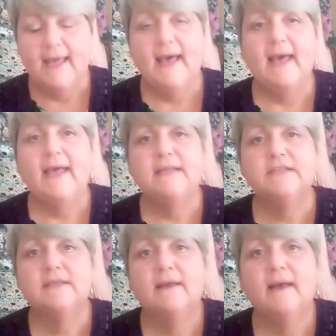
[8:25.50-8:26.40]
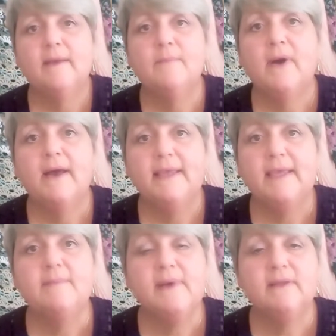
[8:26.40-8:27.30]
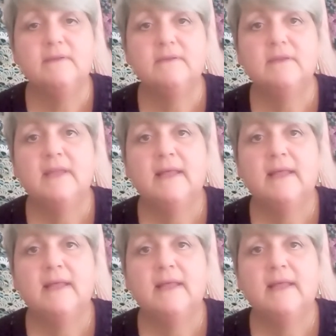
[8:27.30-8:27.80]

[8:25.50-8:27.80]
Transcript: and uh, my email